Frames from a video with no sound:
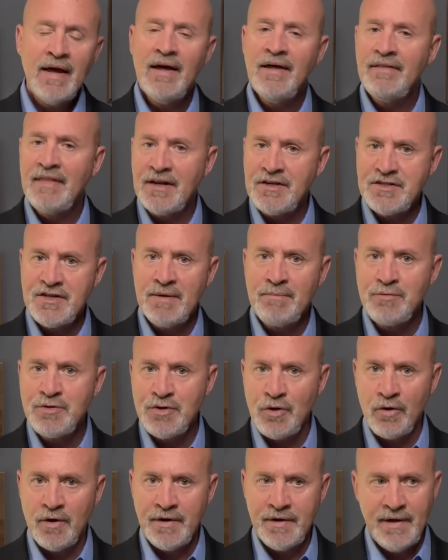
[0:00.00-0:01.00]
that Jim
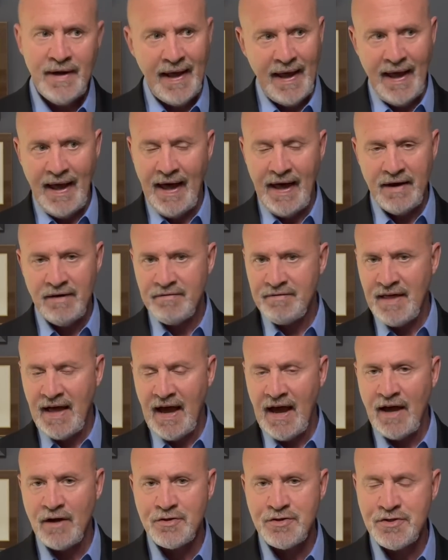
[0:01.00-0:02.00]
Jordan, head of the
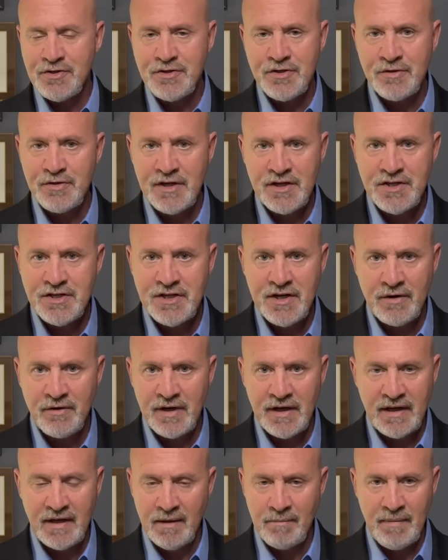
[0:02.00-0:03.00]
House Judiciary
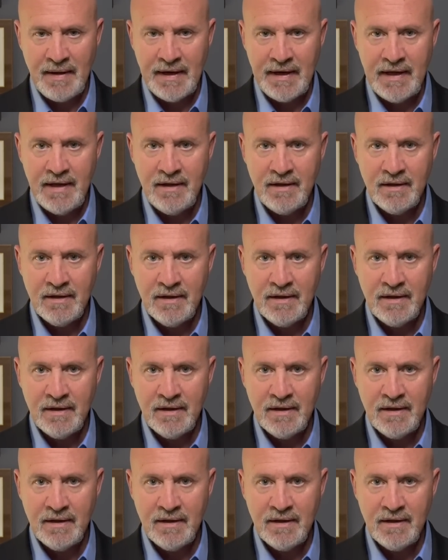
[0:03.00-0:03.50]
Committee,